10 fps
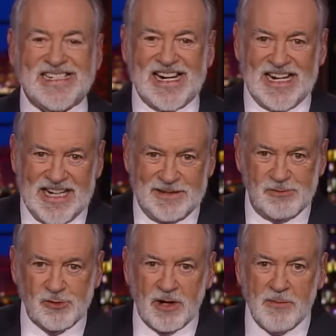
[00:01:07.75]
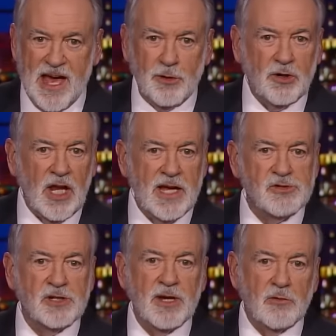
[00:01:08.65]
times when a man who
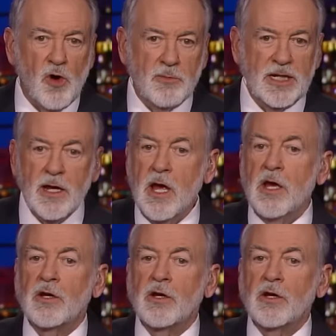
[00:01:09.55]
claims to be a woman